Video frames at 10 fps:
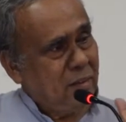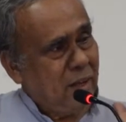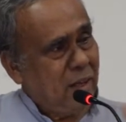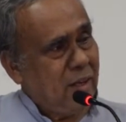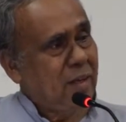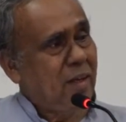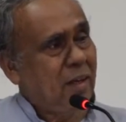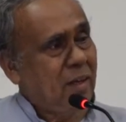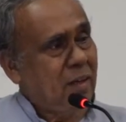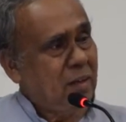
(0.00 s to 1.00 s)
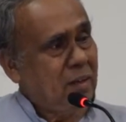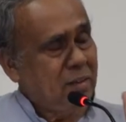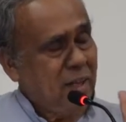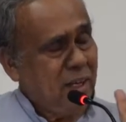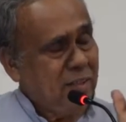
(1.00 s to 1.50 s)

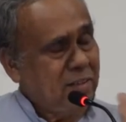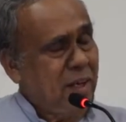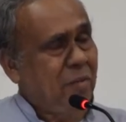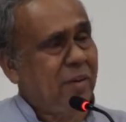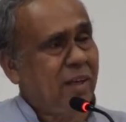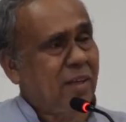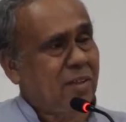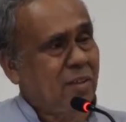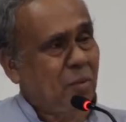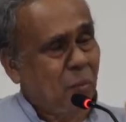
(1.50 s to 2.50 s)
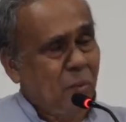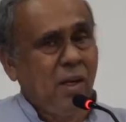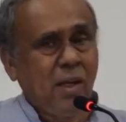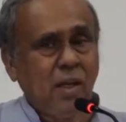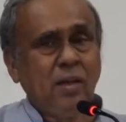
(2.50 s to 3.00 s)
There is gravitation
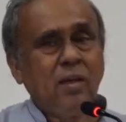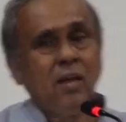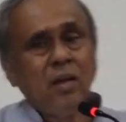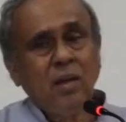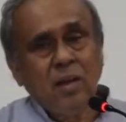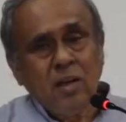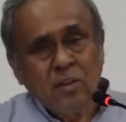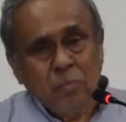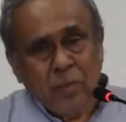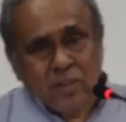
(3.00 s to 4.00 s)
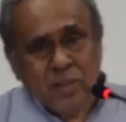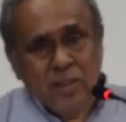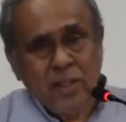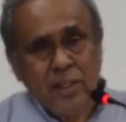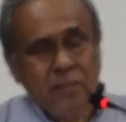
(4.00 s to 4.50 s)
only in special
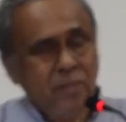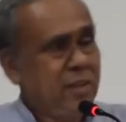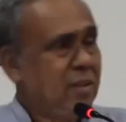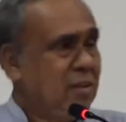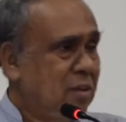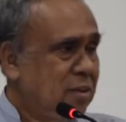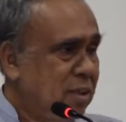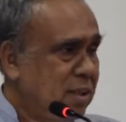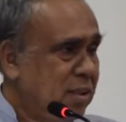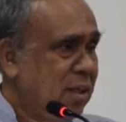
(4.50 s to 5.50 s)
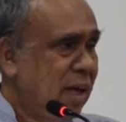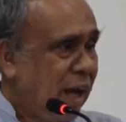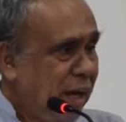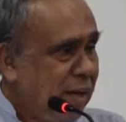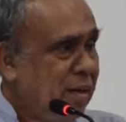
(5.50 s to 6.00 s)
relativistic ontology
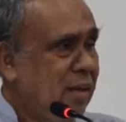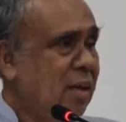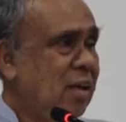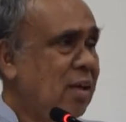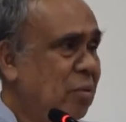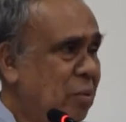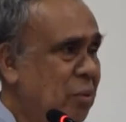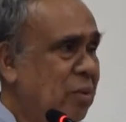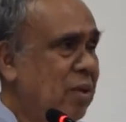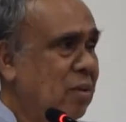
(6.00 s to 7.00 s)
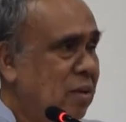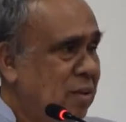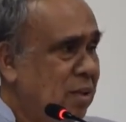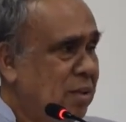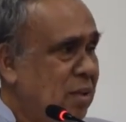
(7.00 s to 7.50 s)
and Newtonian
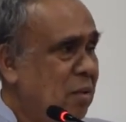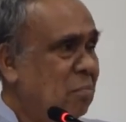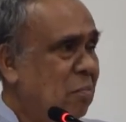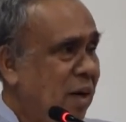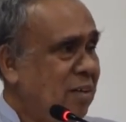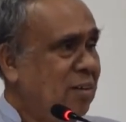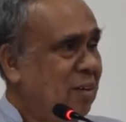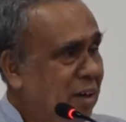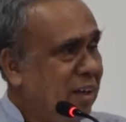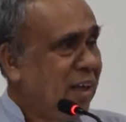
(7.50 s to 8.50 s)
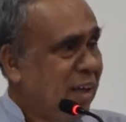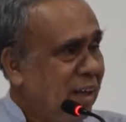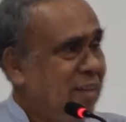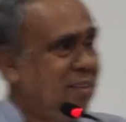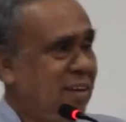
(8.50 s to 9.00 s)
ontology, but not
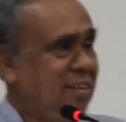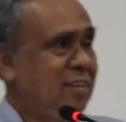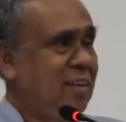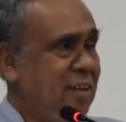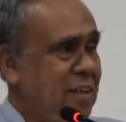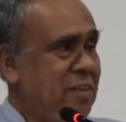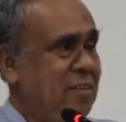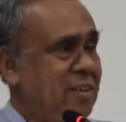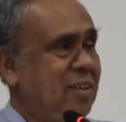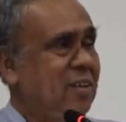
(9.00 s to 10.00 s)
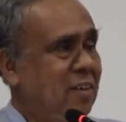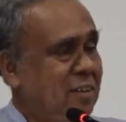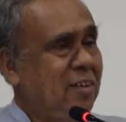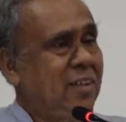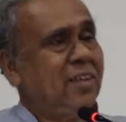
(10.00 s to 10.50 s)
in general relativistic
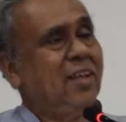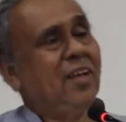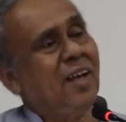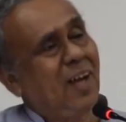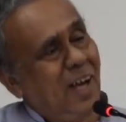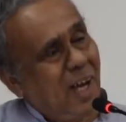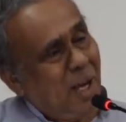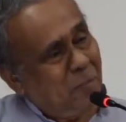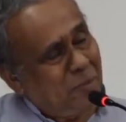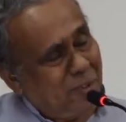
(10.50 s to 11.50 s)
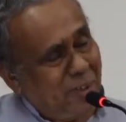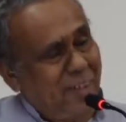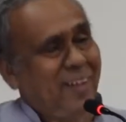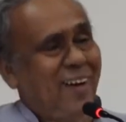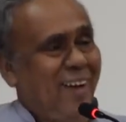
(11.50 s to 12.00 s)
ontology. I'm
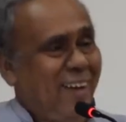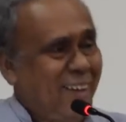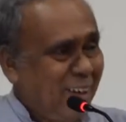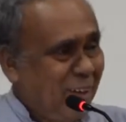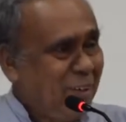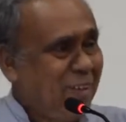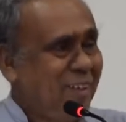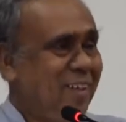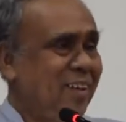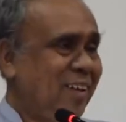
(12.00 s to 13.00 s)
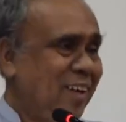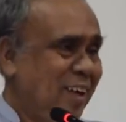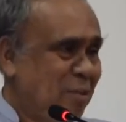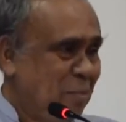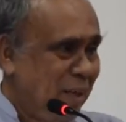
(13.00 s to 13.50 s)
sorry, I cannot
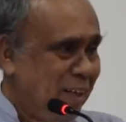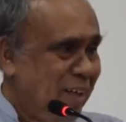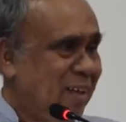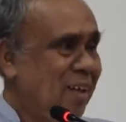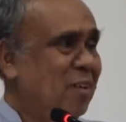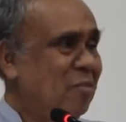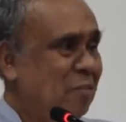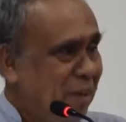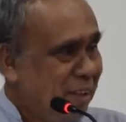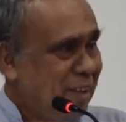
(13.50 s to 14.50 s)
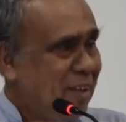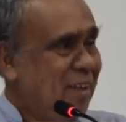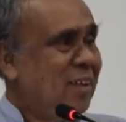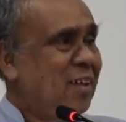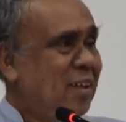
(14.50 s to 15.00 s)
explain further
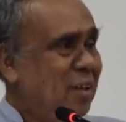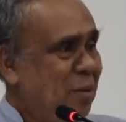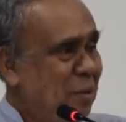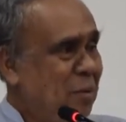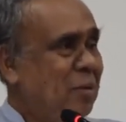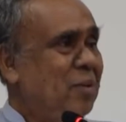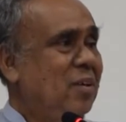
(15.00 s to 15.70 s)
due to